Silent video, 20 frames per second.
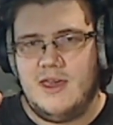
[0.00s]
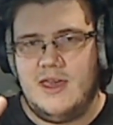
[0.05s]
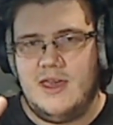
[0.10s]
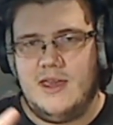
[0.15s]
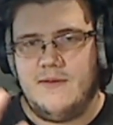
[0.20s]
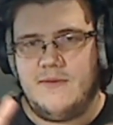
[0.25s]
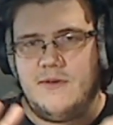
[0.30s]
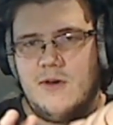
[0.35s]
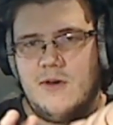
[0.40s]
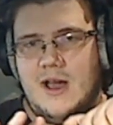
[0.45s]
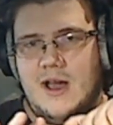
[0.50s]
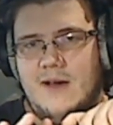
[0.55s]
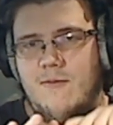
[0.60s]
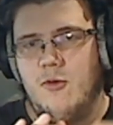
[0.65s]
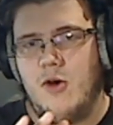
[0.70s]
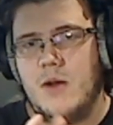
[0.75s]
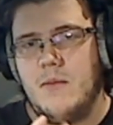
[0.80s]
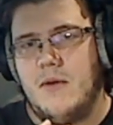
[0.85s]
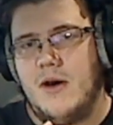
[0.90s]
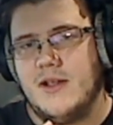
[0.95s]
If you have
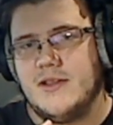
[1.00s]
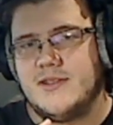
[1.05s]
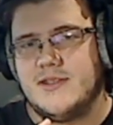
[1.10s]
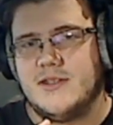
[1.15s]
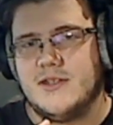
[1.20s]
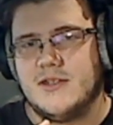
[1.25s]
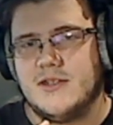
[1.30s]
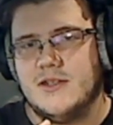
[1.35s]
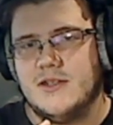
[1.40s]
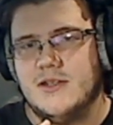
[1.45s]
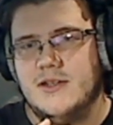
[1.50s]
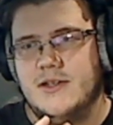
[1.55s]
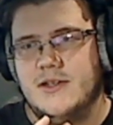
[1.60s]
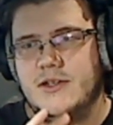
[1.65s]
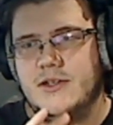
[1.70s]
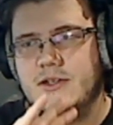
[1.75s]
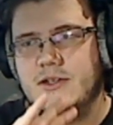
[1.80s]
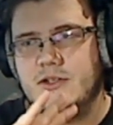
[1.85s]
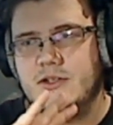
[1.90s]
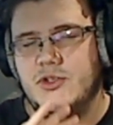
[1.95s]
1 monster,
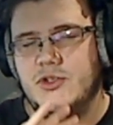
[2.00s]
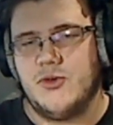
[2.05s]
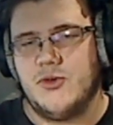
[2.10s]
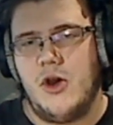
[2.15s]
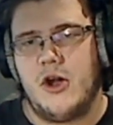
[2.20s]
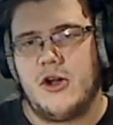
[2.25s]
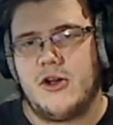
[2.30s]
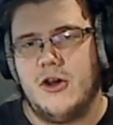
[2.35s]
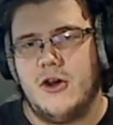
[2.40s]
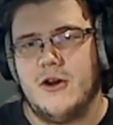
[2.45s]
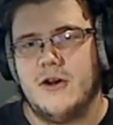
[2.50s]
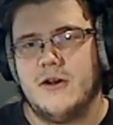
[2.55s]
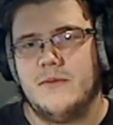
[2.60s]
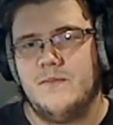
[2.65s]
draw a card.